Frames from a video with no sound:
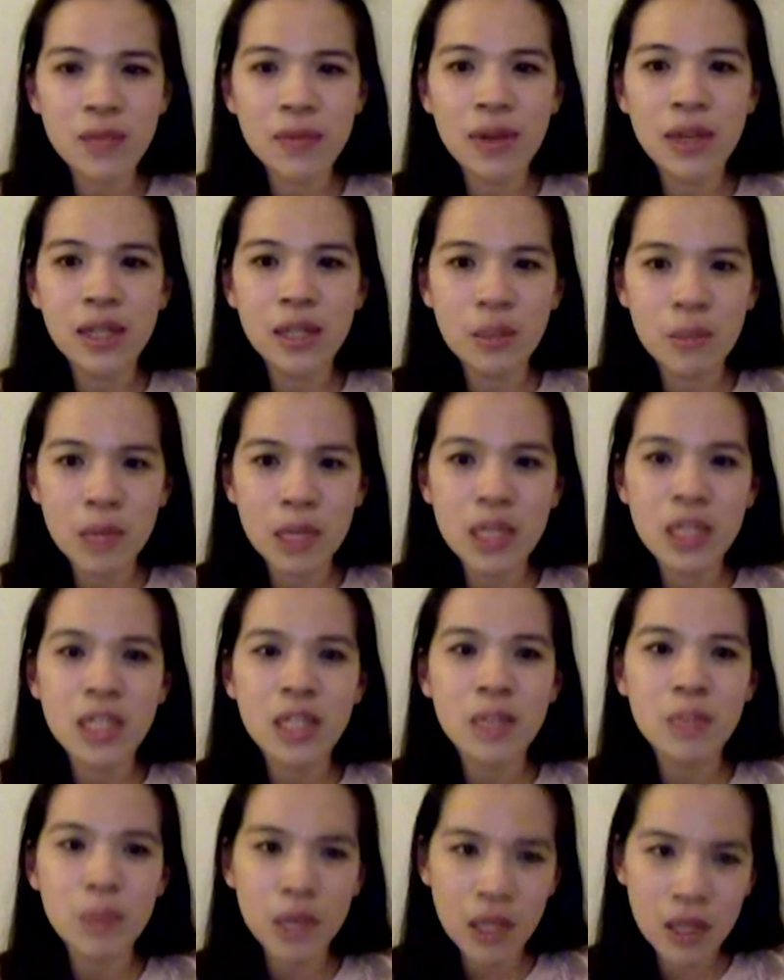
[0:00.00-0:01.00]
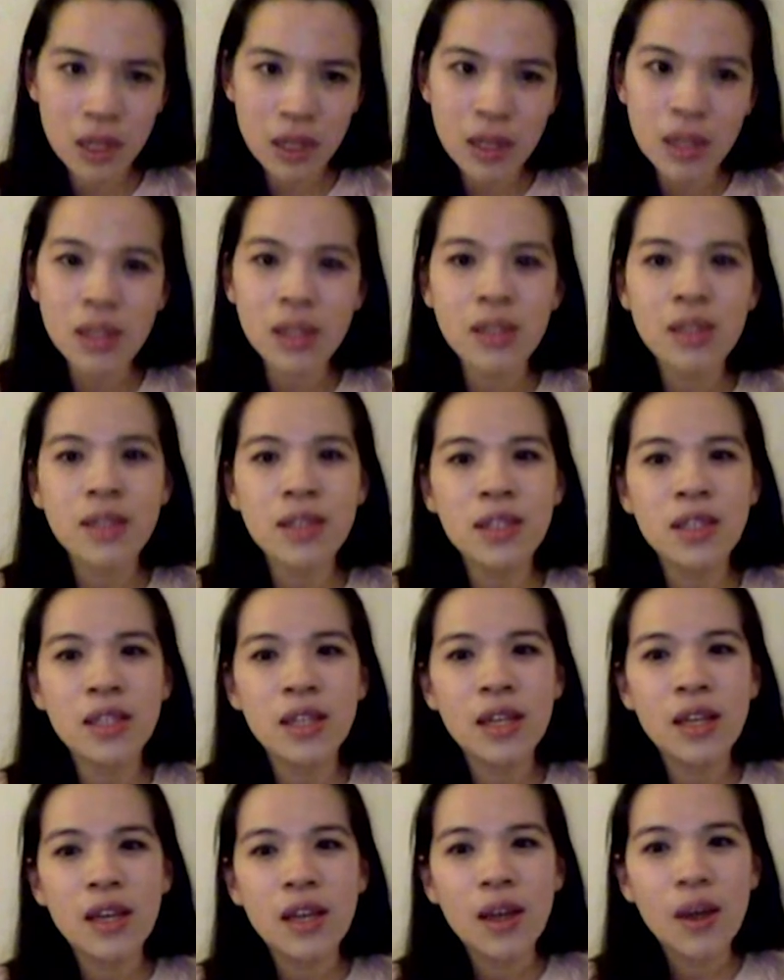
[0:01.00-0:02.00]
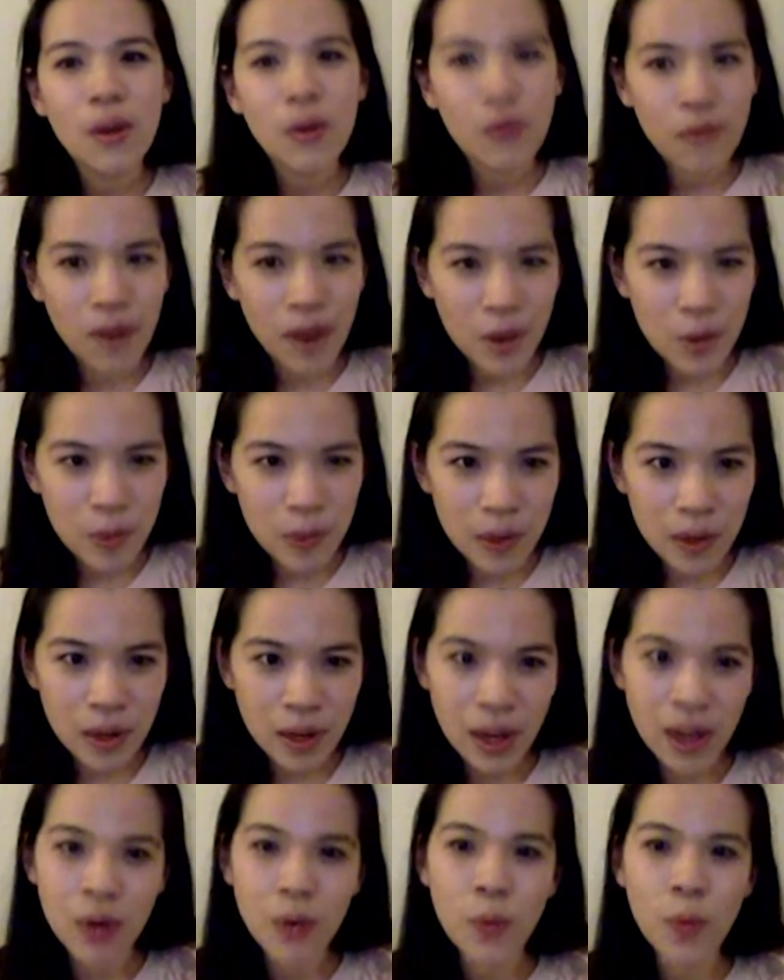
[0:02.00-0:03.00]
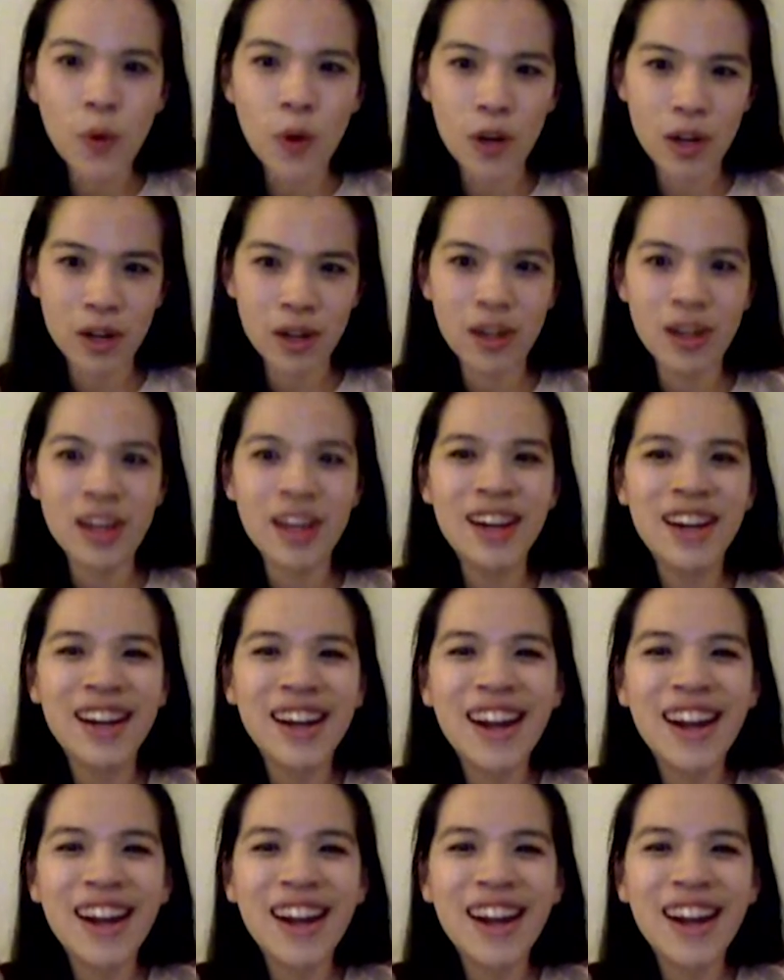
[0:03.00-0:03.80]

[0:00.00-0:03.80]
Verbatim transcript: fats, vitamins, fiber, and water.